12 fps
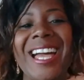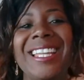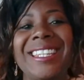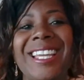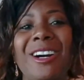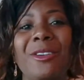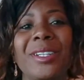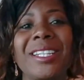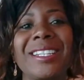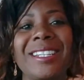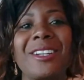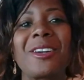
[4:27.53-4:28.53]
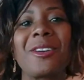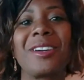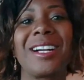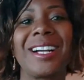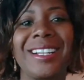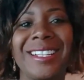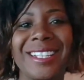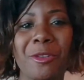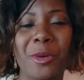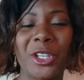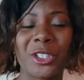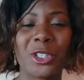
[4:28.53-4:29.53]
Now,
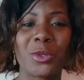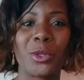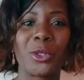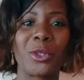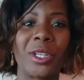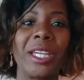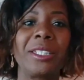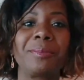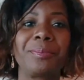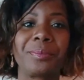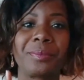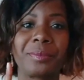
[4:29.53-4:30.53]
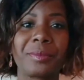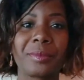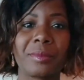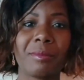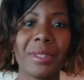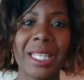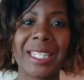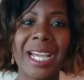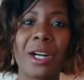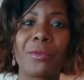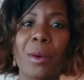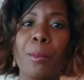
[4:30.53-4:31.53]
questions for today.
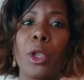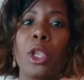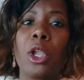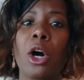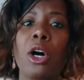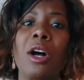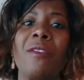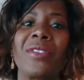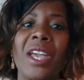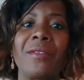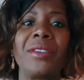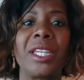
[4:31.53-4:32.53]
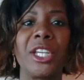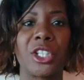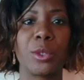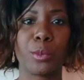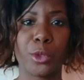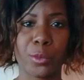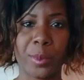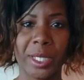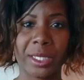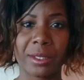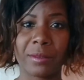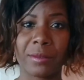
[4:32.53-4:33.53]
Now, from a law of navigation
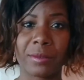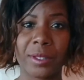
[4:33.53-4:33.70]
perspective,